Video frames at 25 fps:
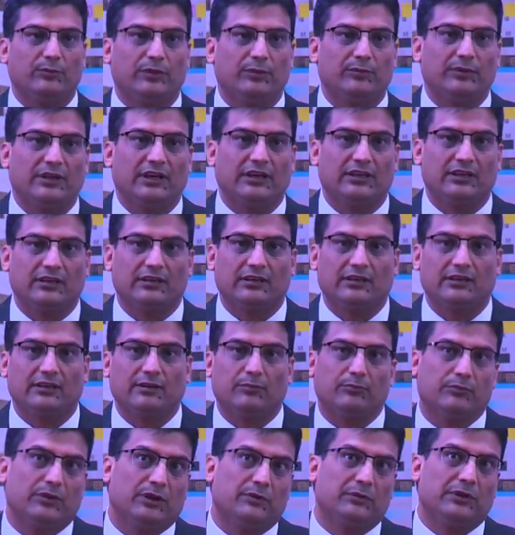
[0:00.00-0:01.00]
maybe
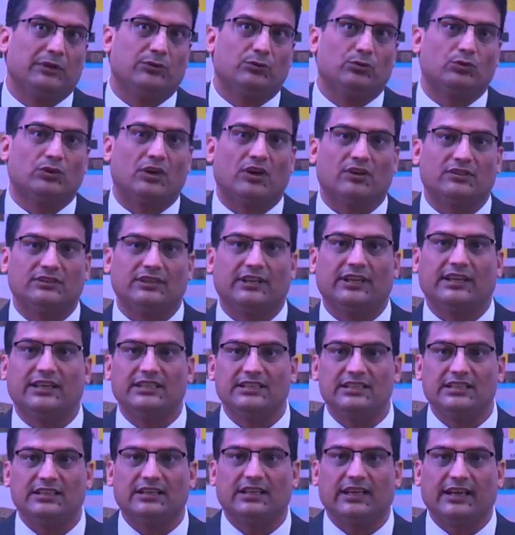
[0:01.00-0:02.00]
at maybe
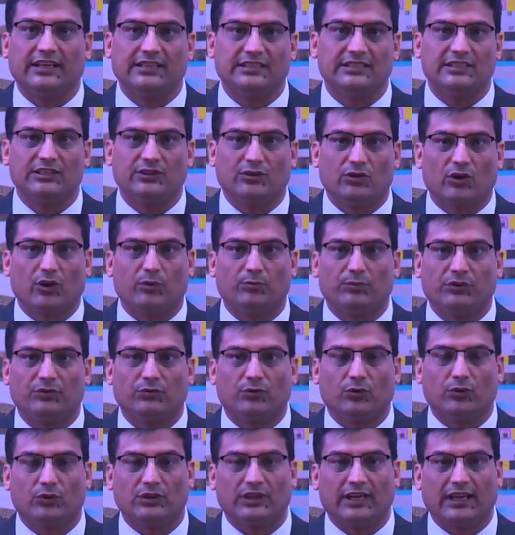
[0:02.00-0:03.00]
2018-19, not
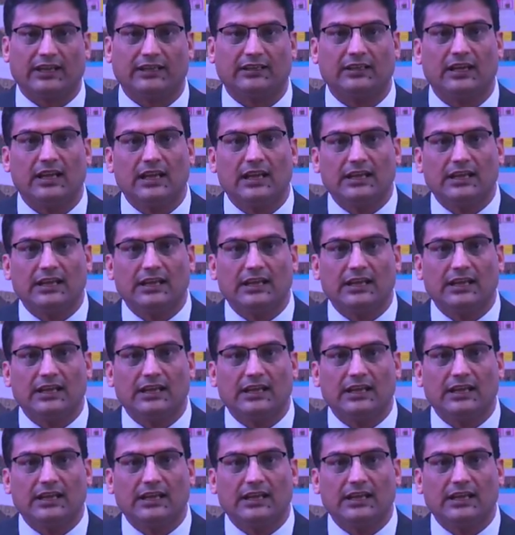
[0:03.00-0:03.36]
before that.